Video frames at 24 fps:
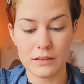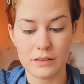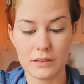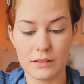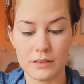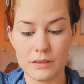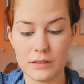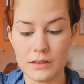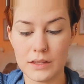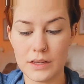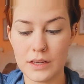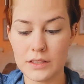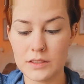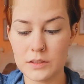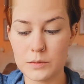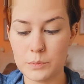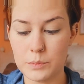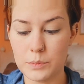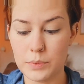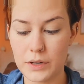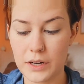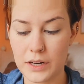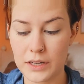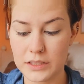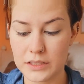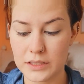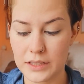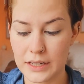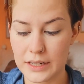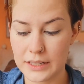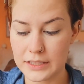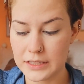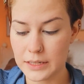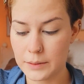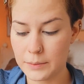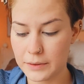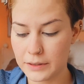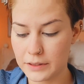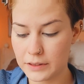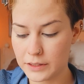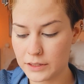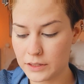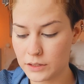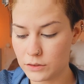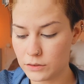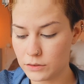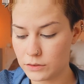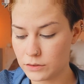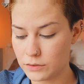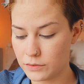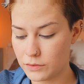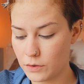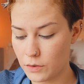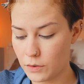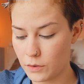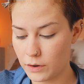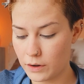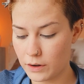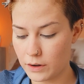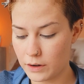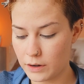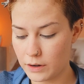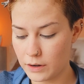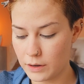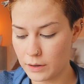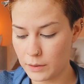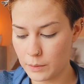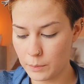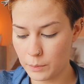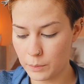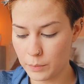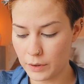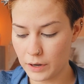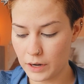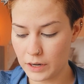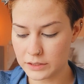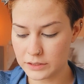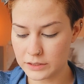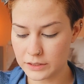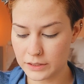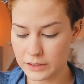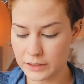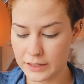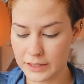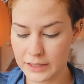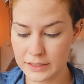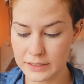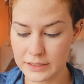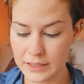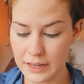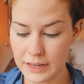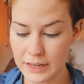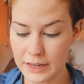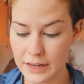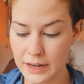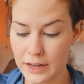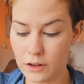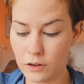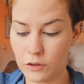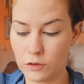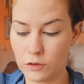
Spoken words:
This brush that I typically use for bronzer is an e.l.f.